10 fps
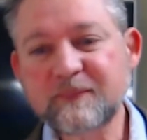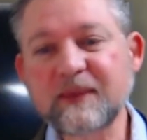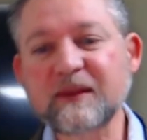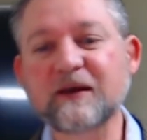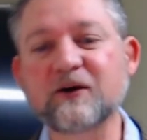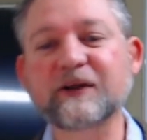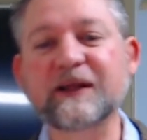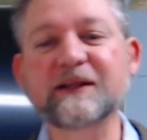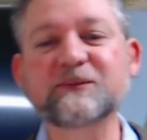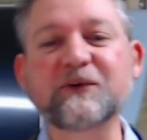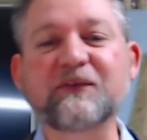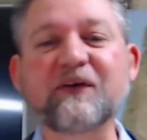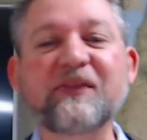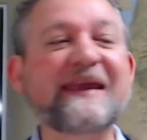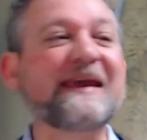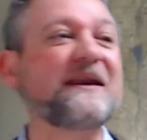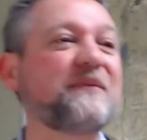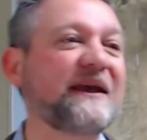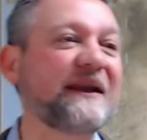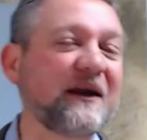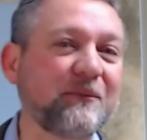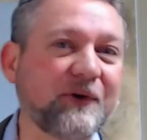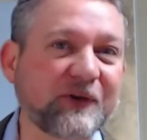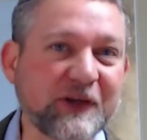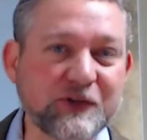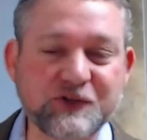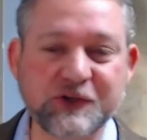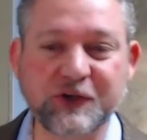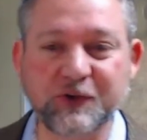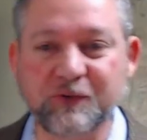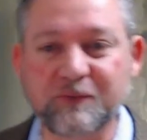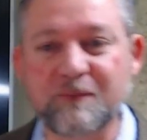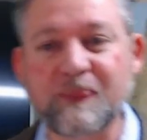Okay, let's move on. The enemy in our book in Jude.